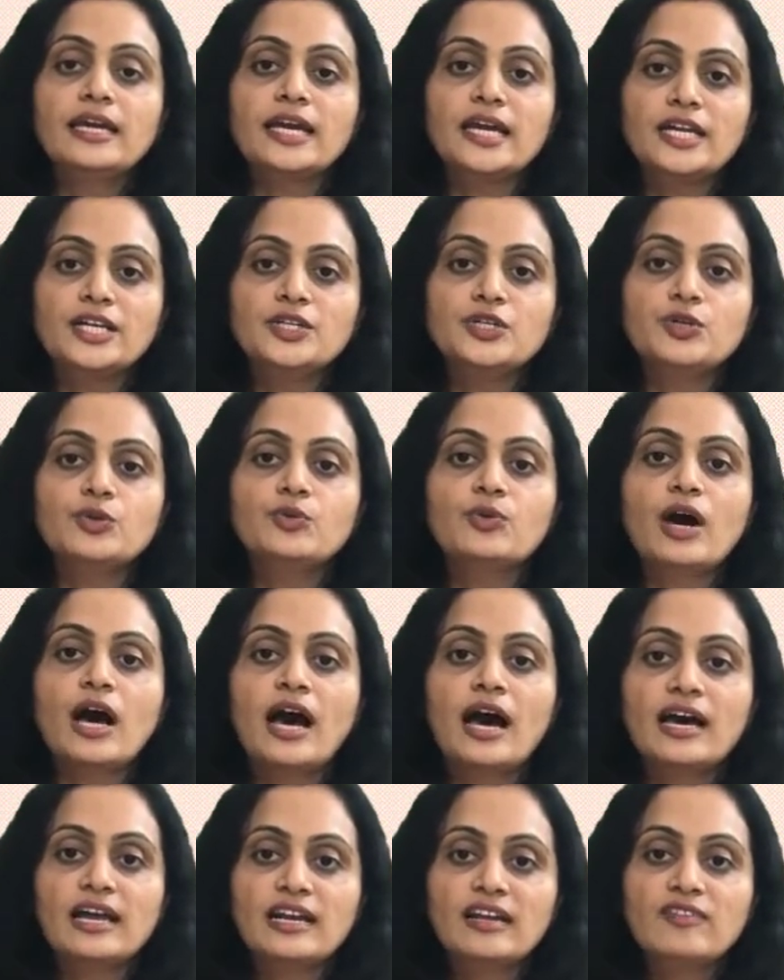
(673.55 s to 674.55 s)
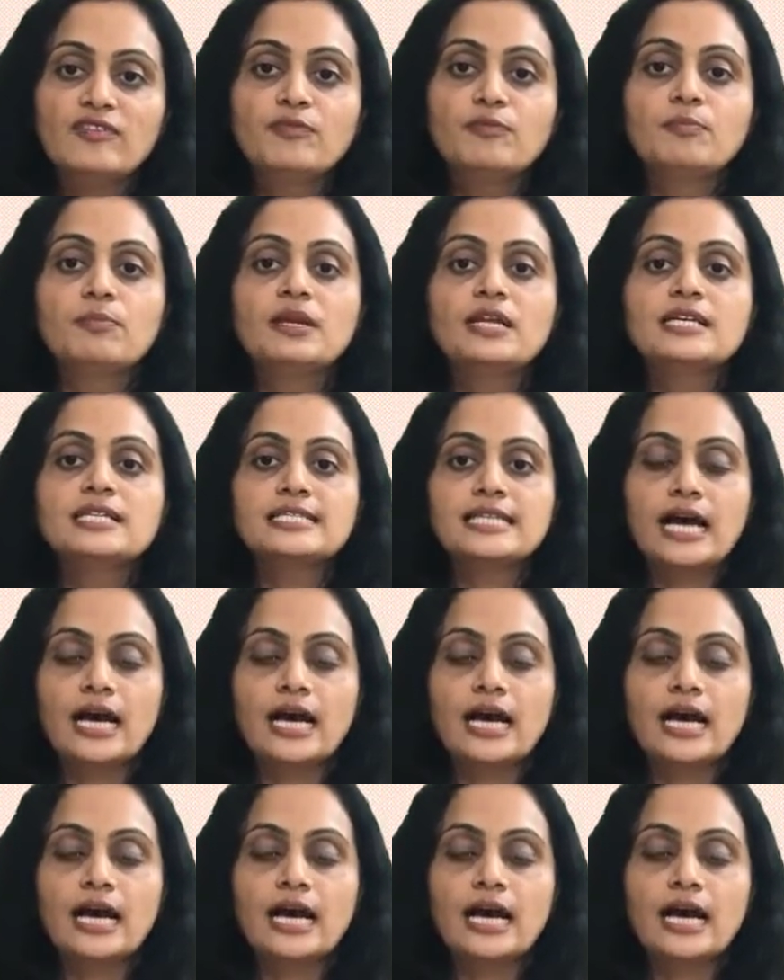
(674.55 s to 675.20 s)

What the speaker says: into RF plus